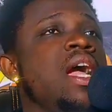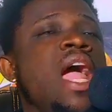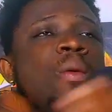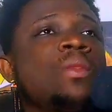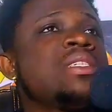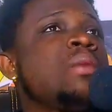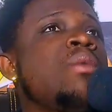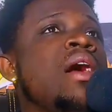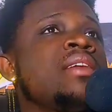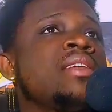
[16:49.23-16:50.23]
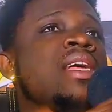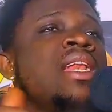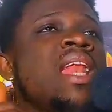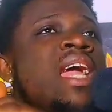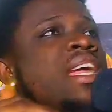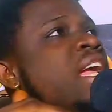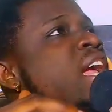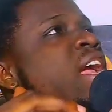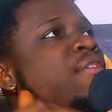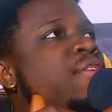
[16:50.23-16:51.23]
And one thing about it, like
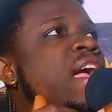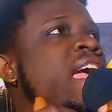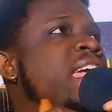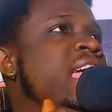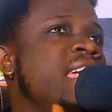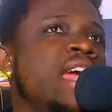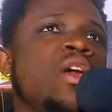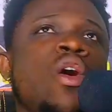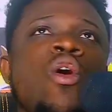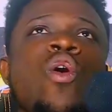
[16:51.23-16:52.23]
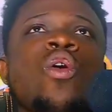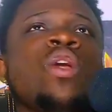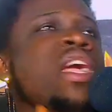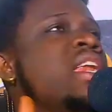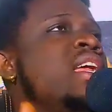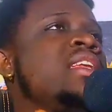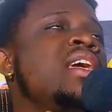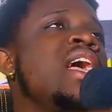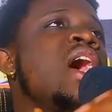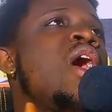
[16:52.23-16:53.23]
if a Kenyan or Ugandan
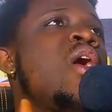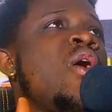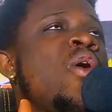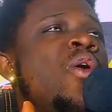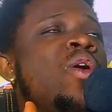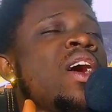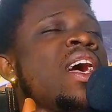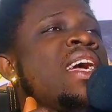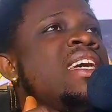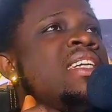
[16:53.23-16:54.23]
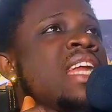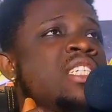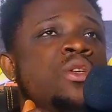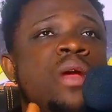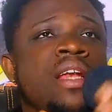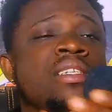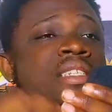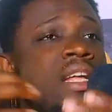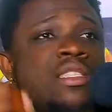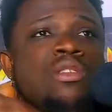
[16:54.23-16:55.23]
or Nigerian
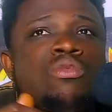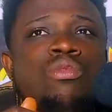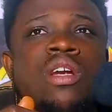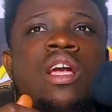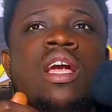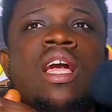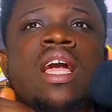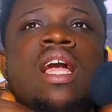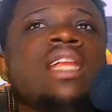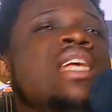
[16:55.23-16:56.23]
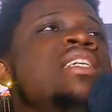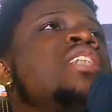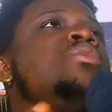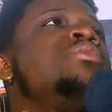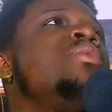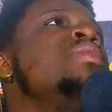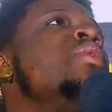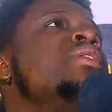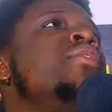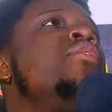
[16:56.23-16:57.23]
chats you, they chat you
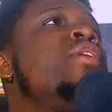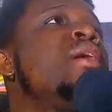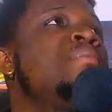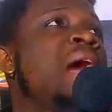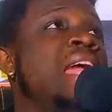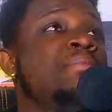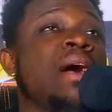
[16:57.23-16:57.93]
with a free mind.